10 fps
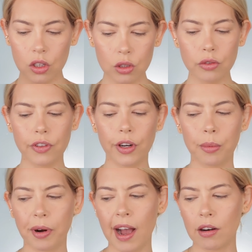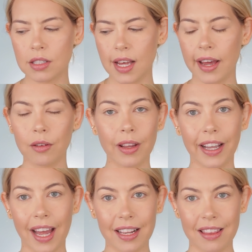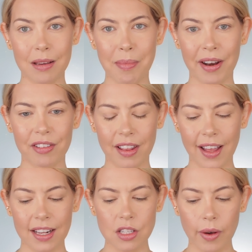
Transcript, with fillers: glue for your brows. I don't like anything better than that.